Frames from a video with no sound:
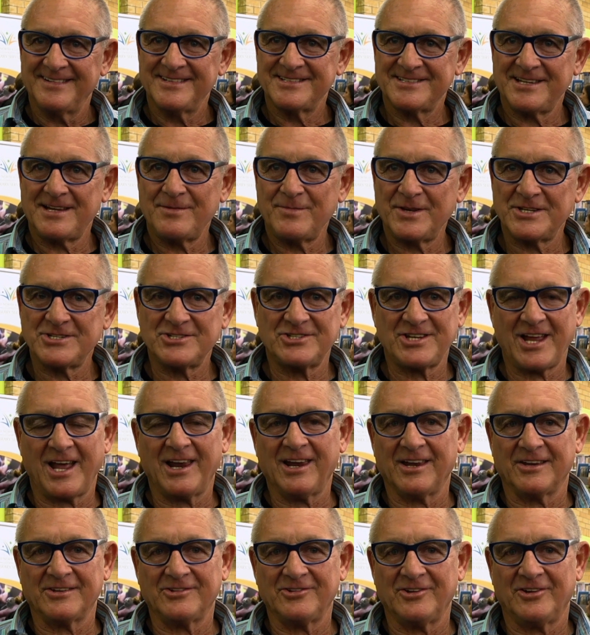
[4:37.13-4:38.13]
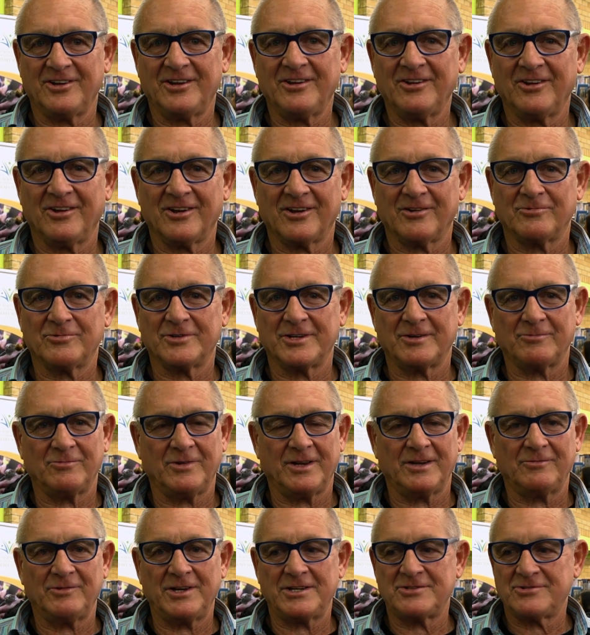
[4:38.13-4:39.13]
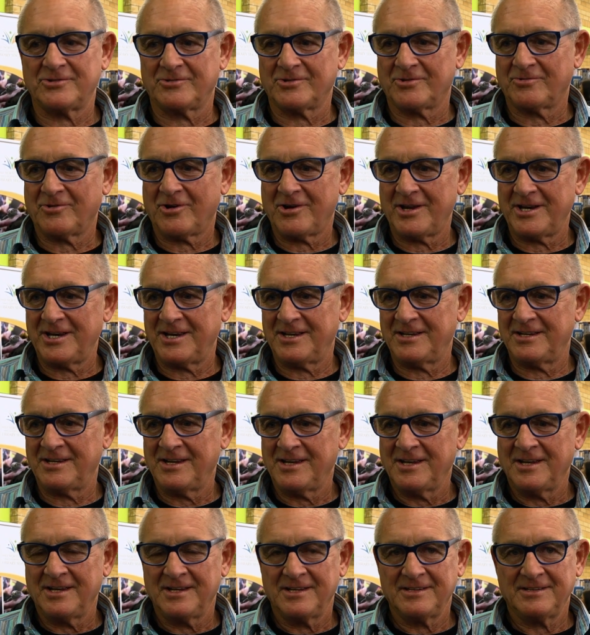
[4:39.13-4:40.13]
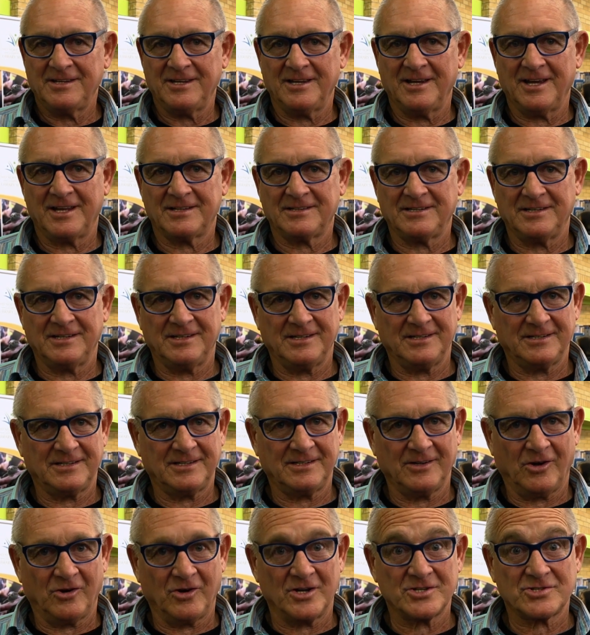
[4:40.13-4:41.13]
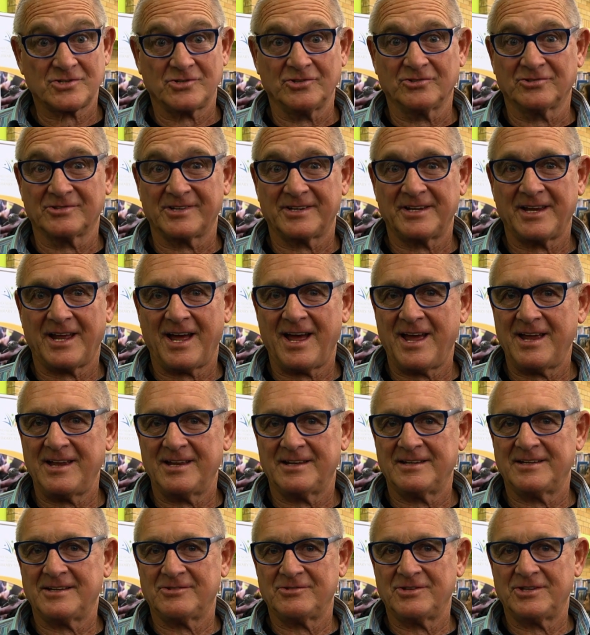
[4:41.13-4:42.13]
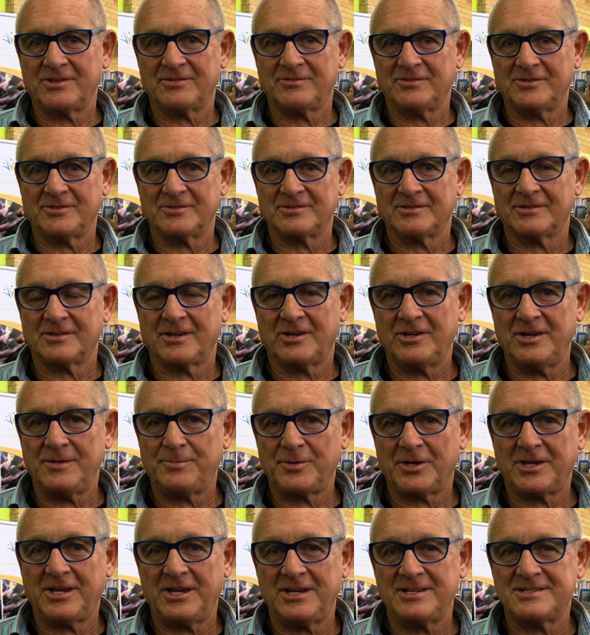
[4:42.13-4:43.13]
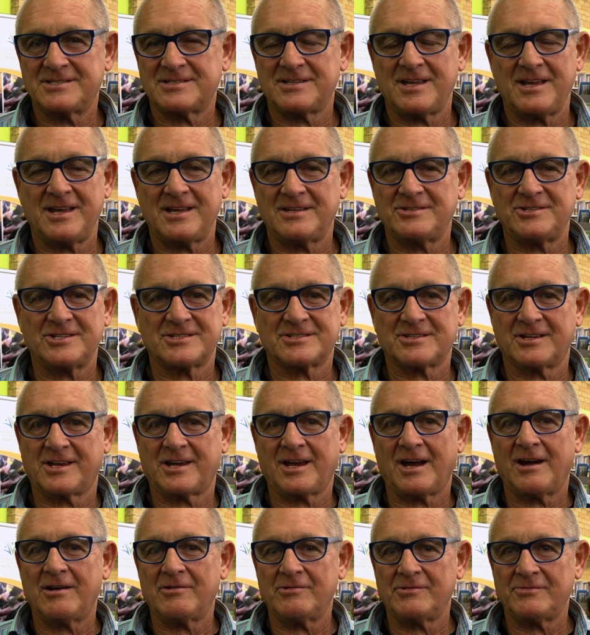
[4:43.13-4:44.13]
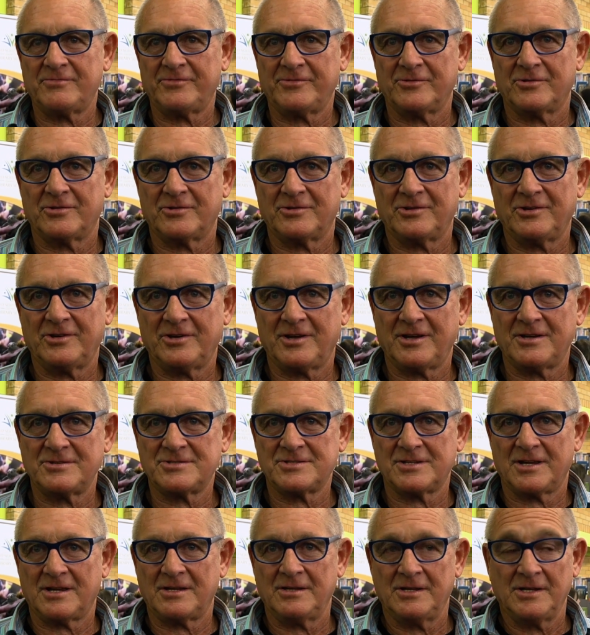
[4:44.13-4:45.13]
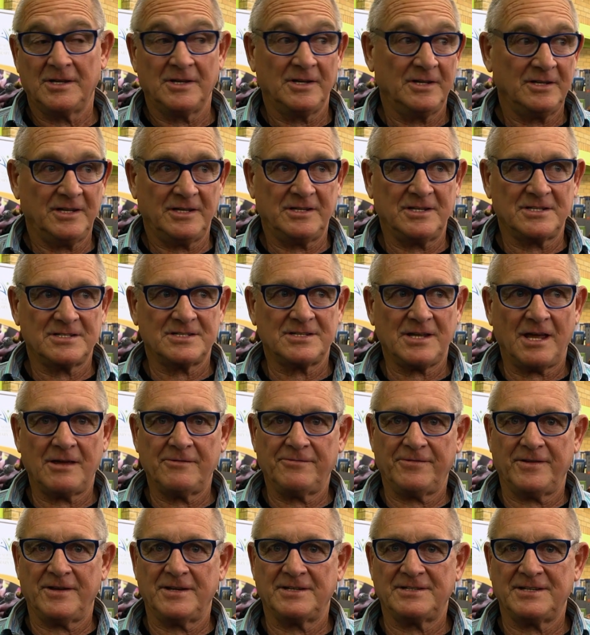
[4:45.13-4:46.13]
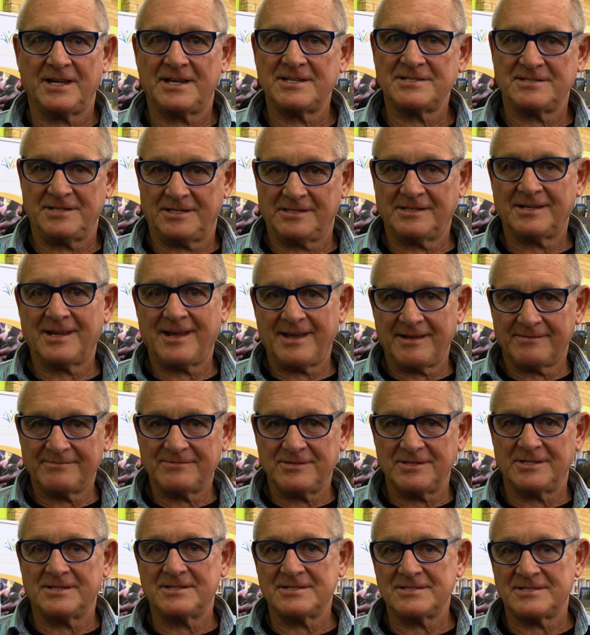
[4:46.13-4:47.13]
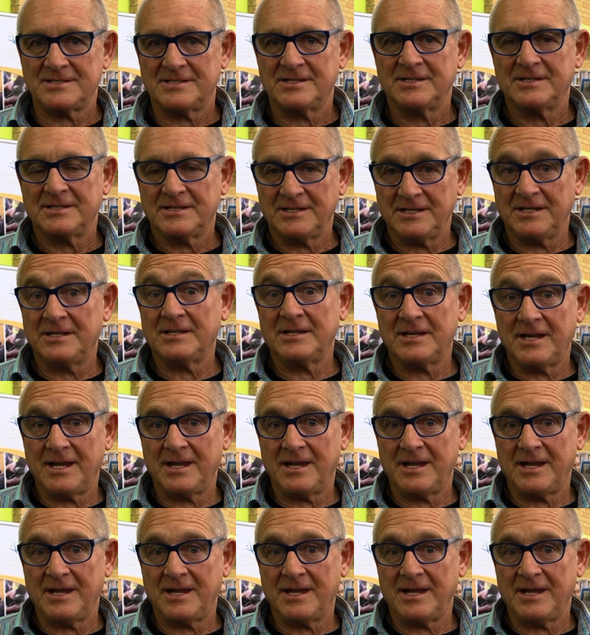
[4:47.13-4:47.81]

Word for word: So much talent, you know, like I went to a riding thing at the high school today and there the were a heap of kids there just going for it, you know, so, and it's so fantastic to have this in